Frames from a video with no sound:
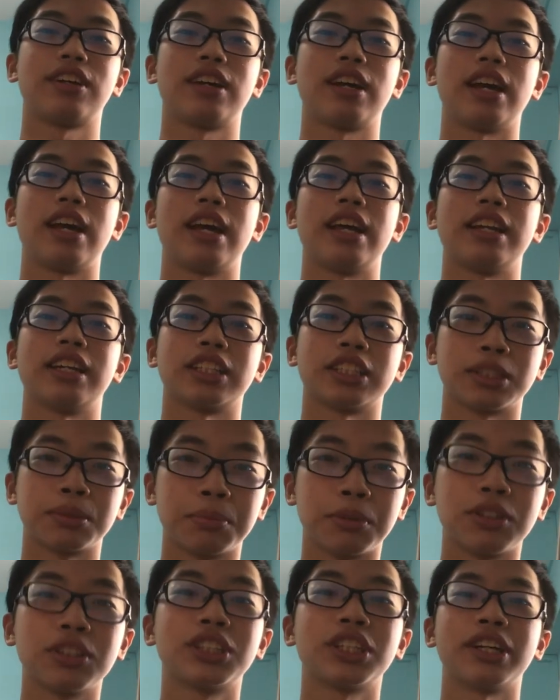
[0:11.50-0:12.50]
And as a
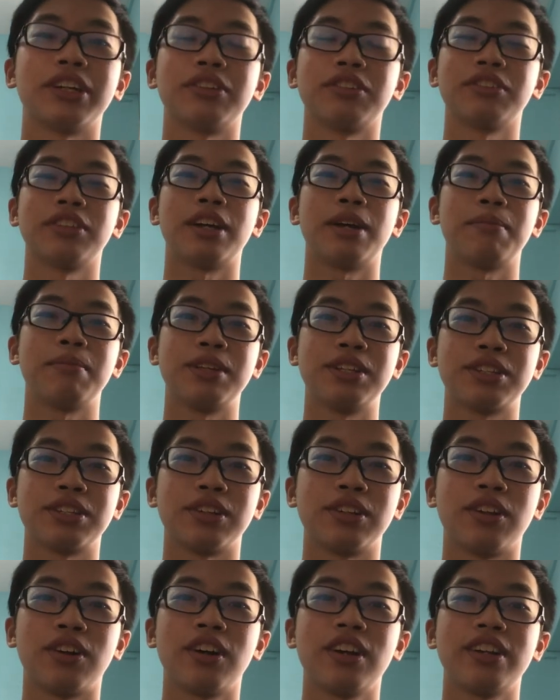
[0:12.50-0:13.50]
small channel, that means a
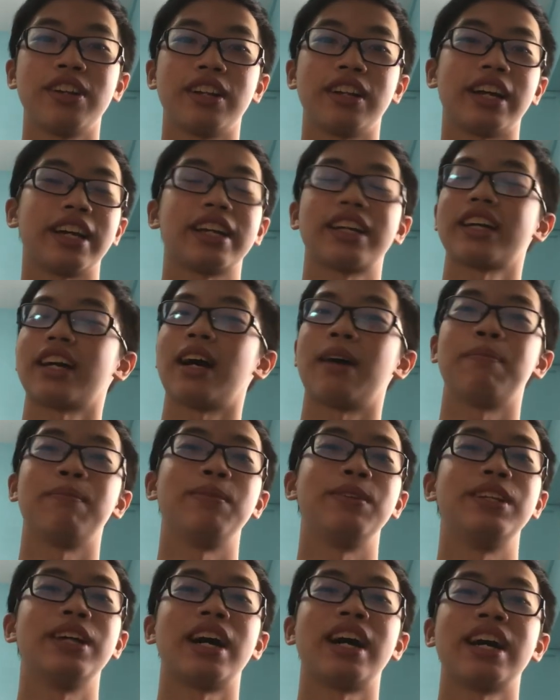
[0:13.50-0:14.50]
lot. Like, I'm
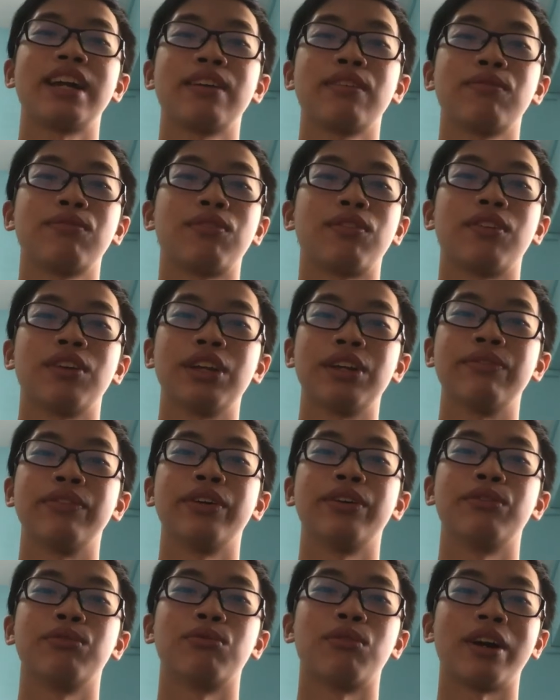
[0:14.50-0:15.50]
dying for
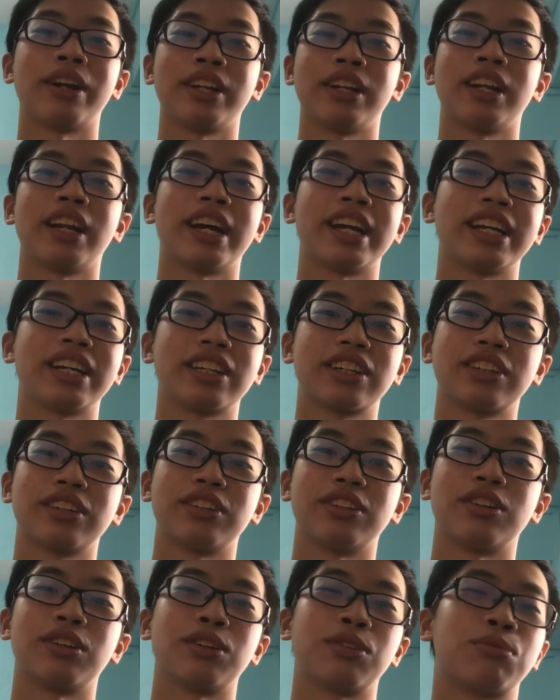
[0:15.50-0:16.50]
even one like
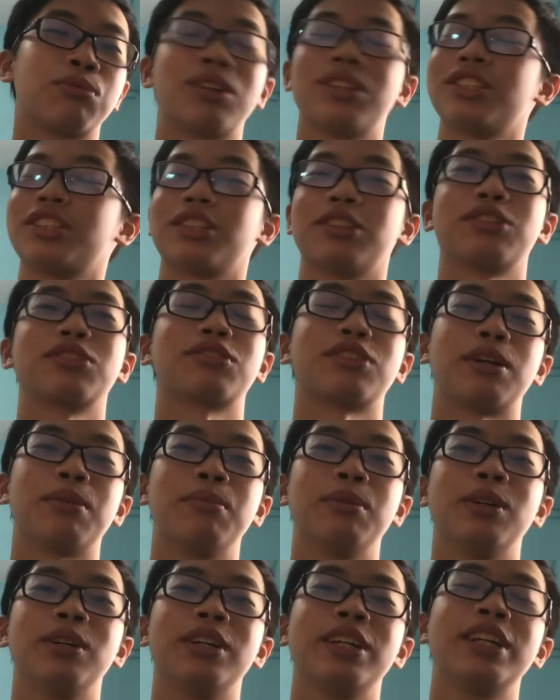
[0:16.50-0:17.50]
or one
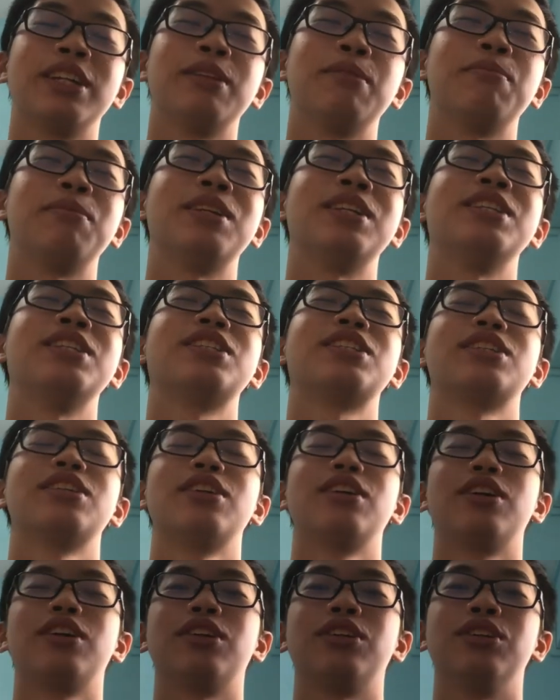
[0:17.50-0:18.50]
subscriber. It means
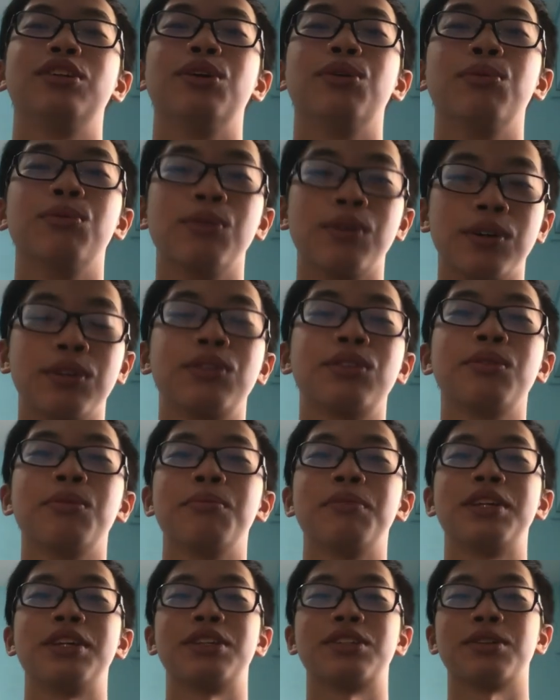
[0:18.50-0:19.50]
the world to
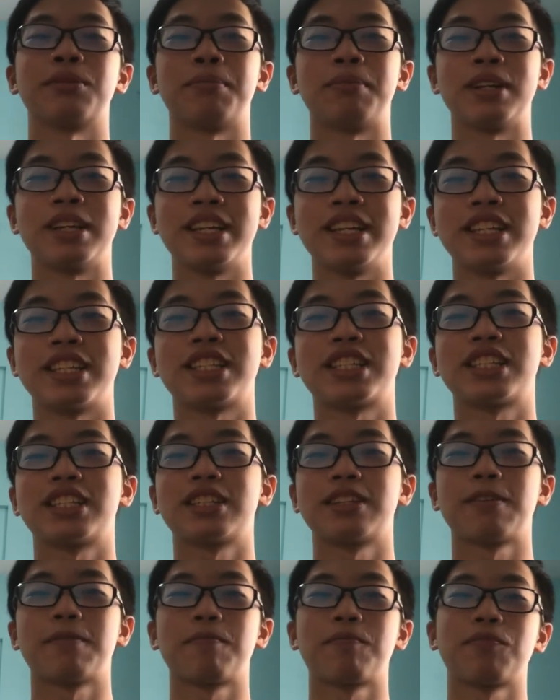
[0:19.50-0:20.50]
me. So please,
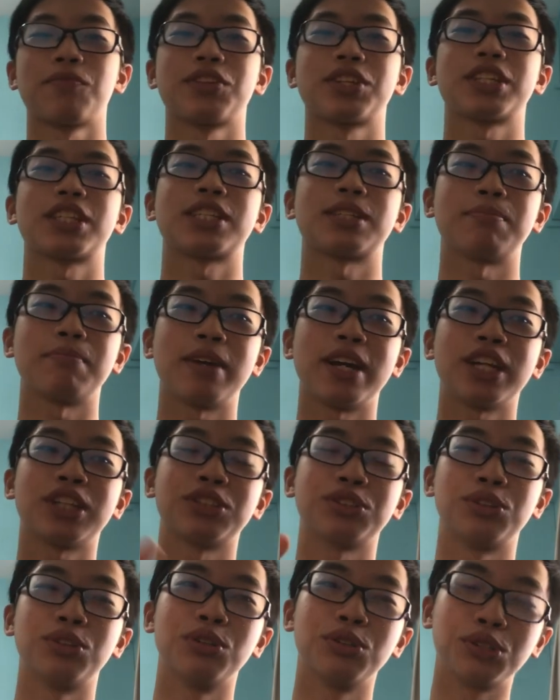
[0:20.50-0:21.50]

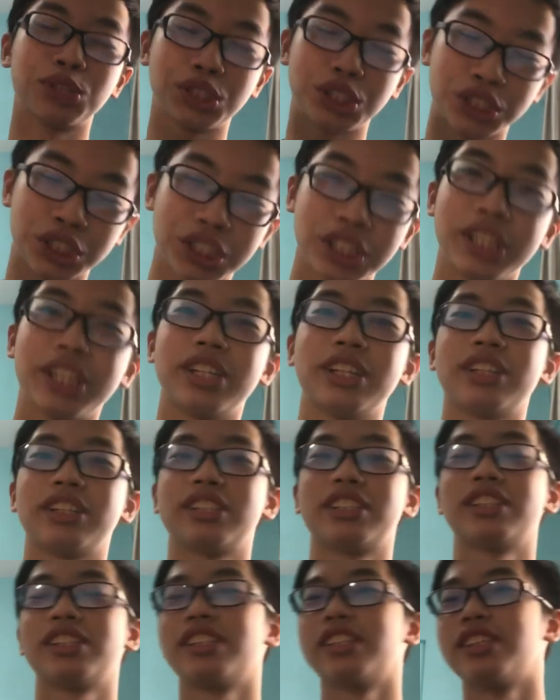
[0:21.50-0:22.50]
smash those
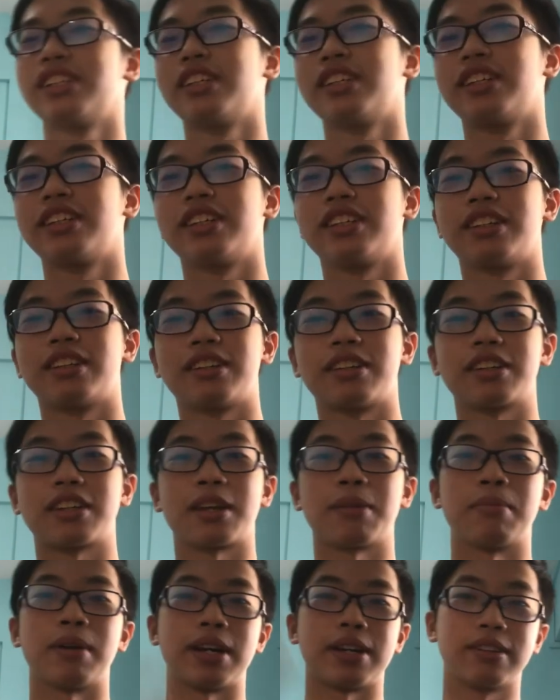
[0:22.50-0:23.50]
shit. Okay,
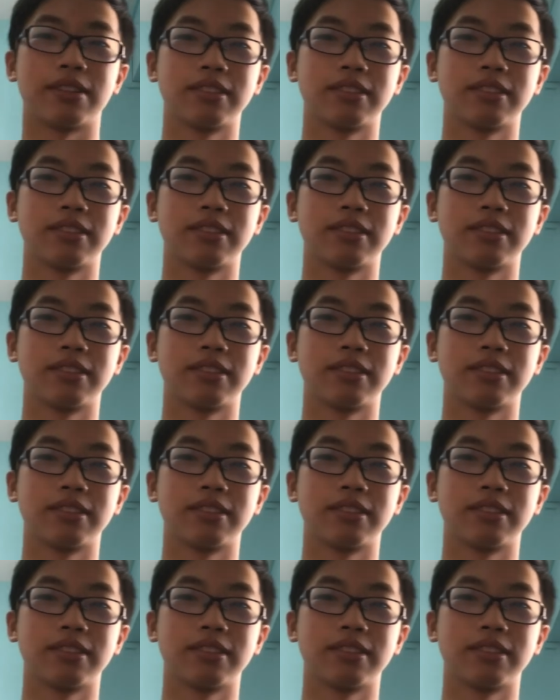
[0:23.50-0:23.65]
bye.